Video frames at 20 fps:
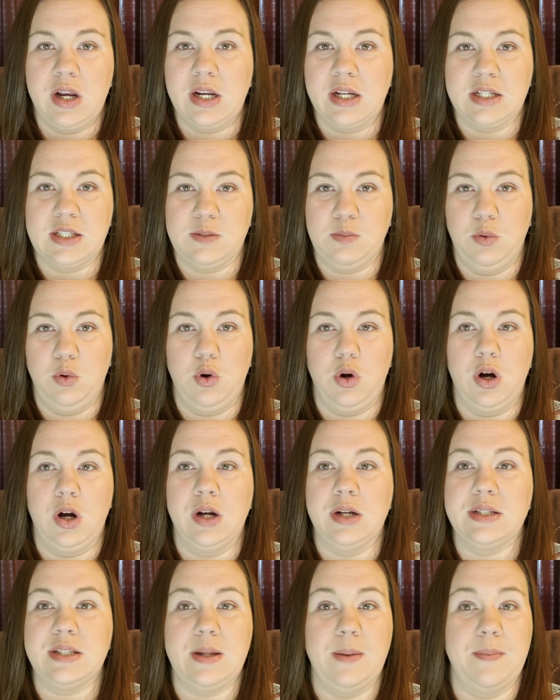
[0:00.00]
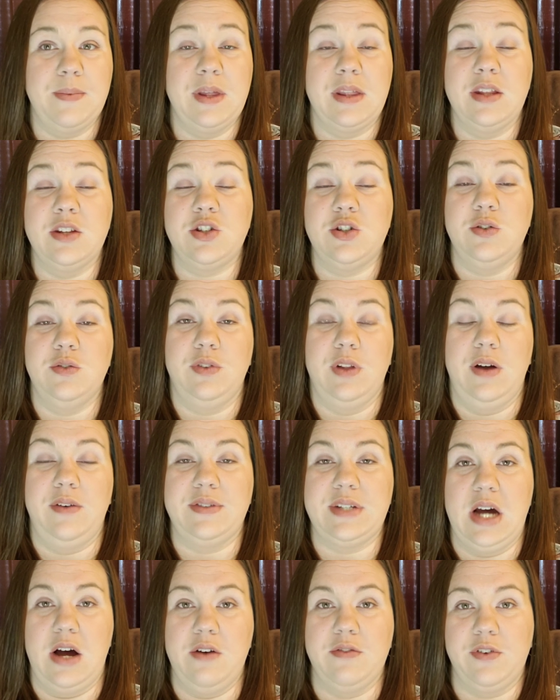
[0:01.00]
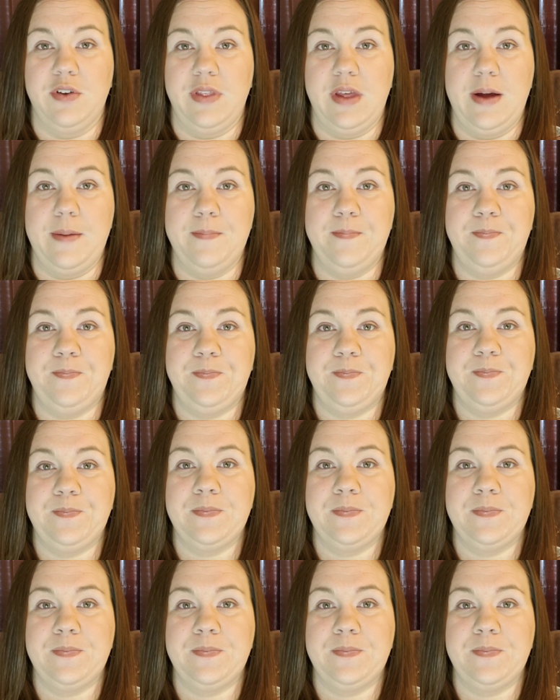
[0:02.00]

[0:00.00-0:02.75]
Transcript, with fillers: and explore something that you've left out for them.